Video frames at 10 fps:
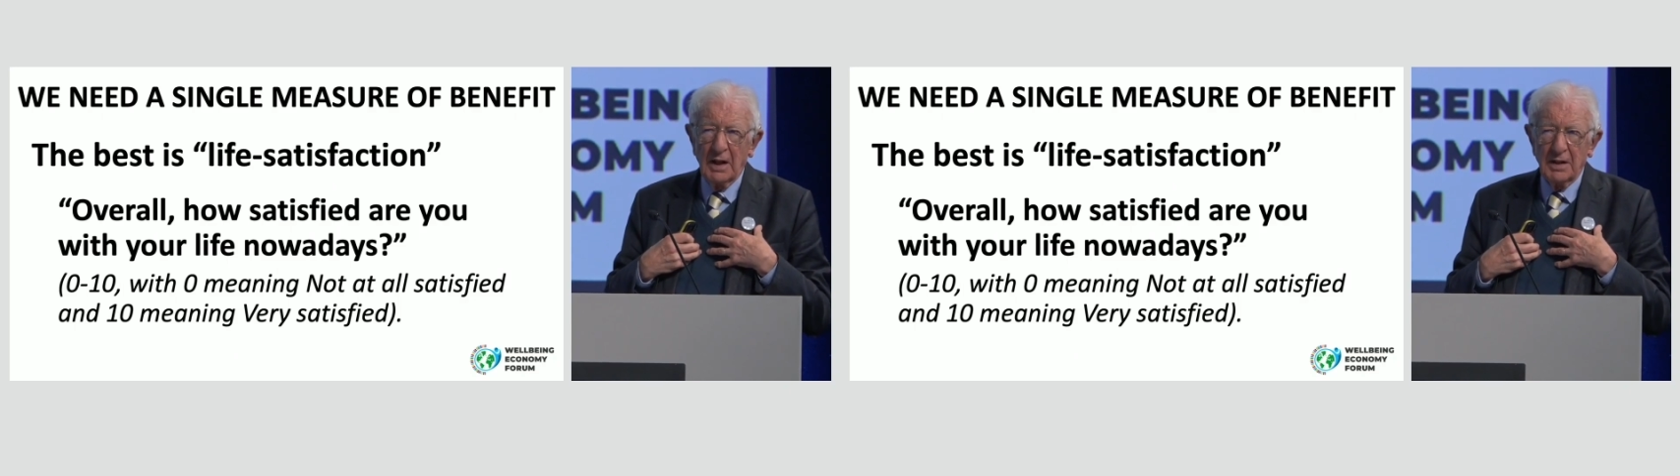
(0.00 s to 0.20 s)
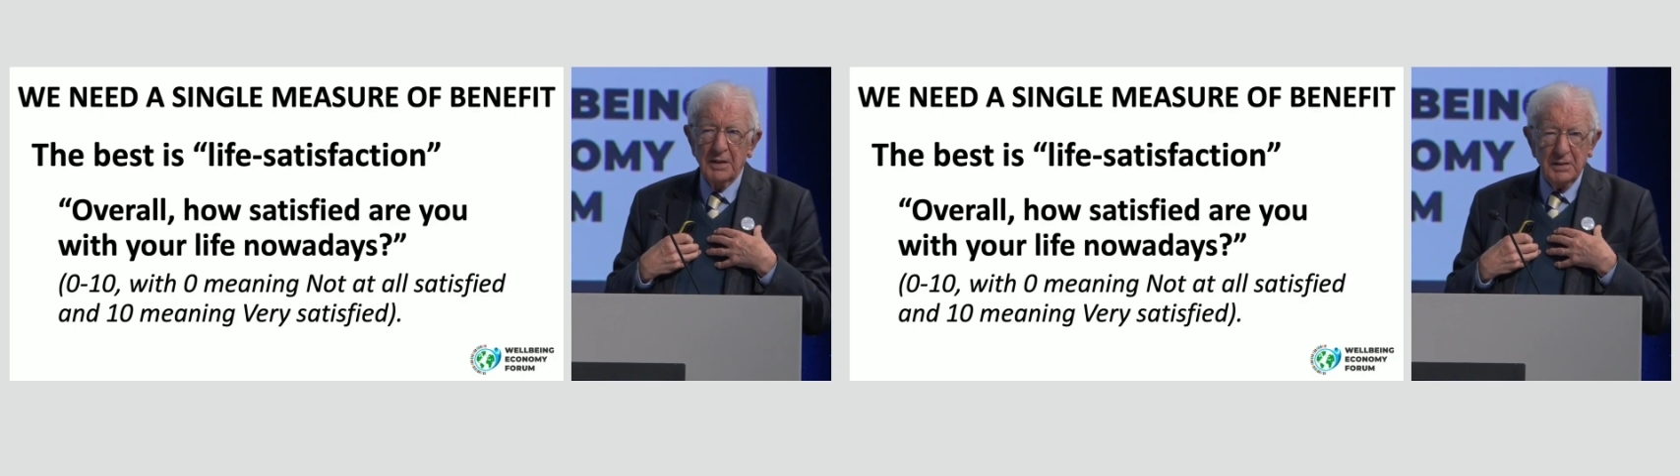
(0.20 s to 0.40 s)

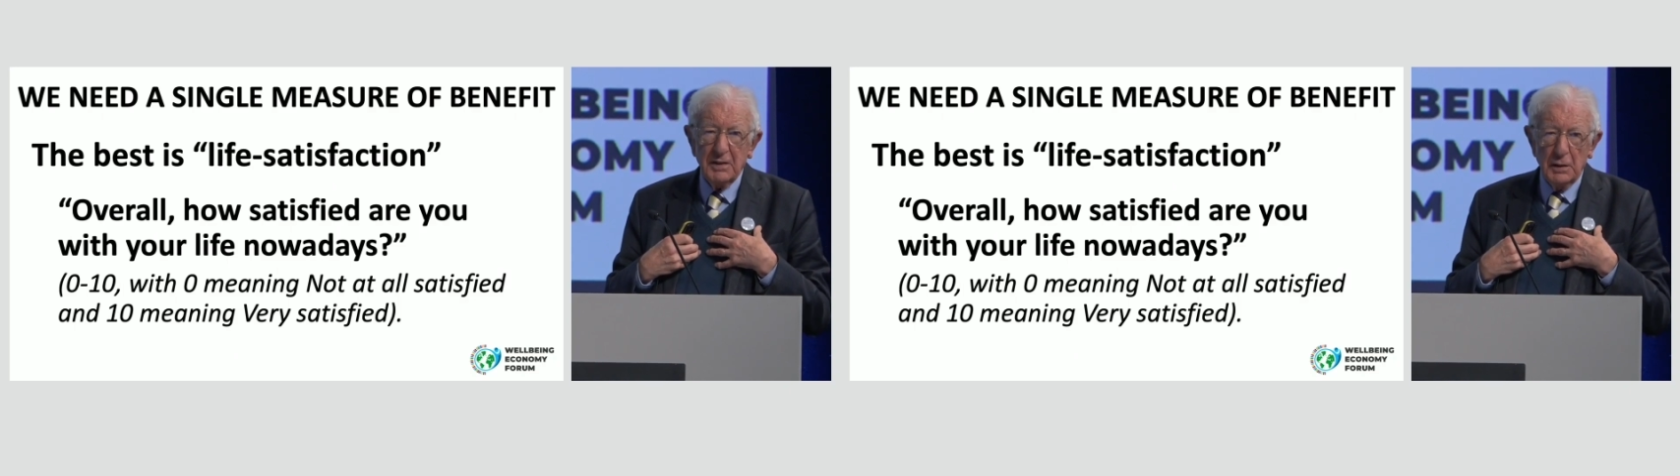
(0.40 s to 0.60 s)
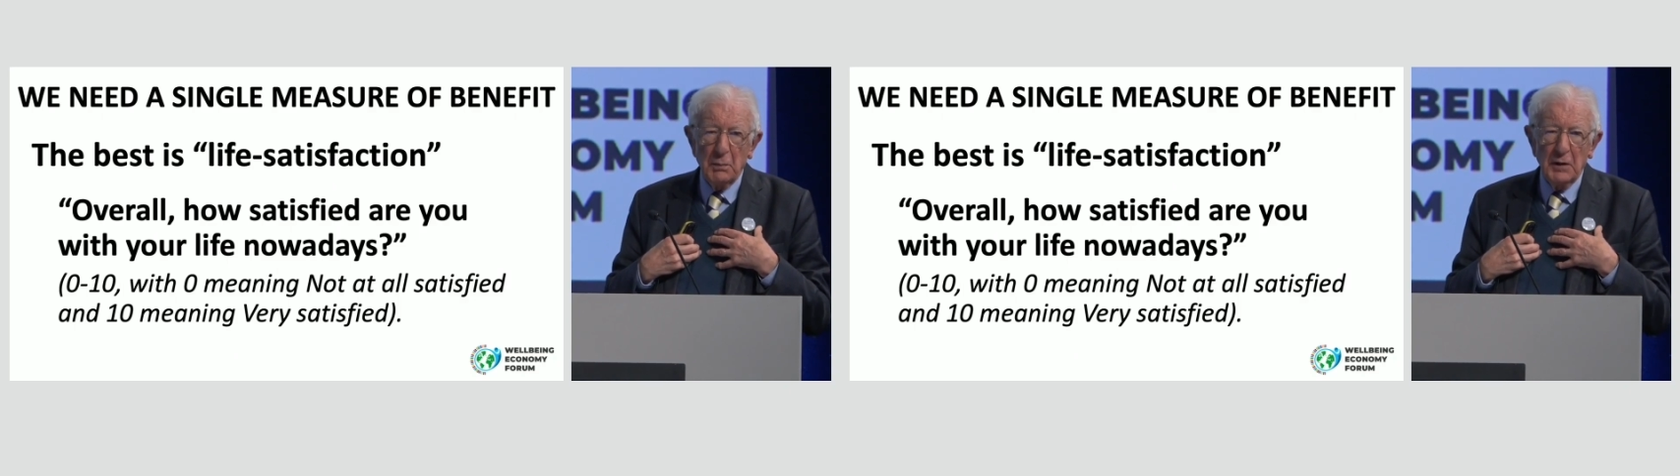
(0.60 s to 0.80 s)
This is
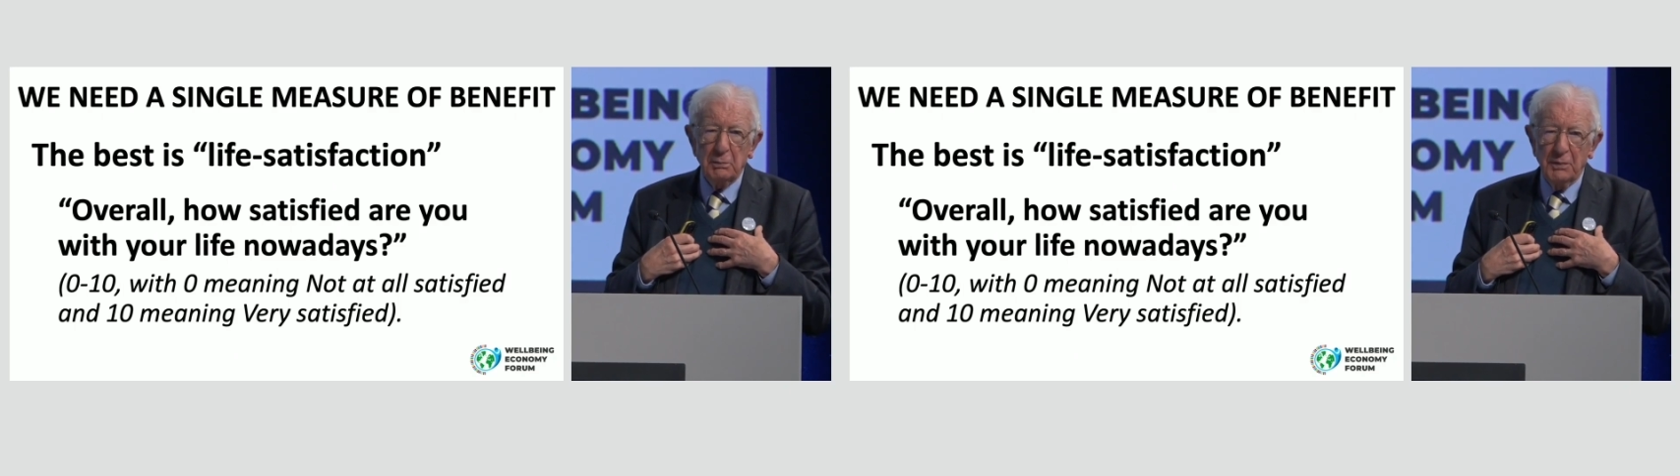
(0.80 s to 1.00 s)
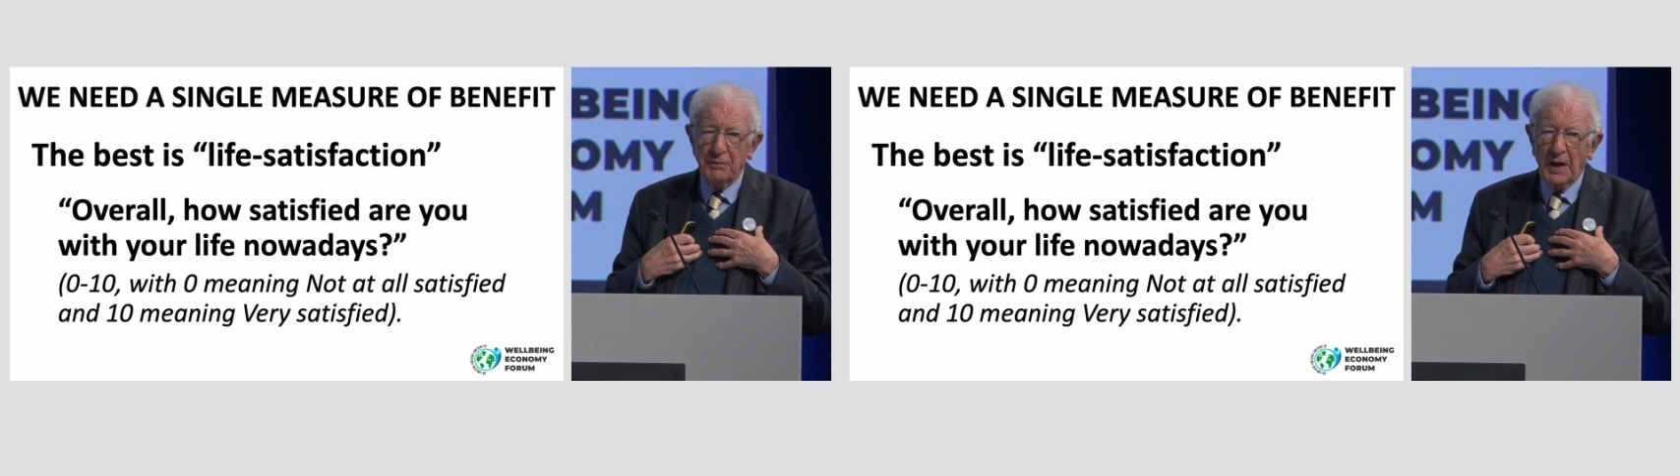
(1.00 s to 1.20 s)
the most
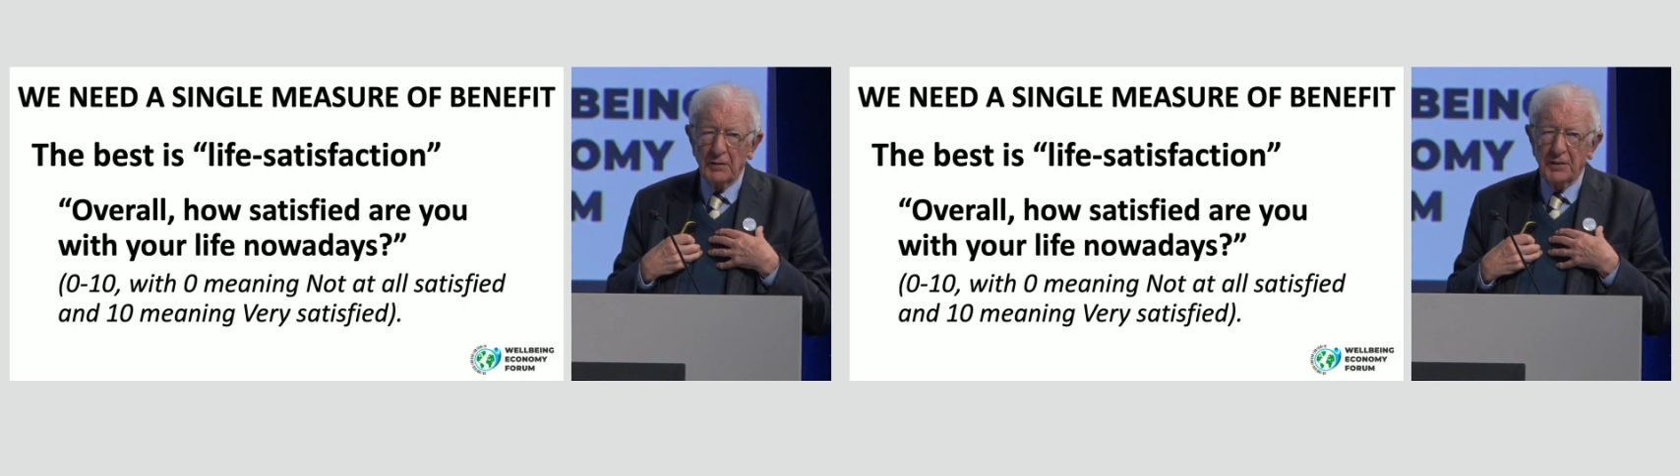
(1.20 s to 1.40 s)
profound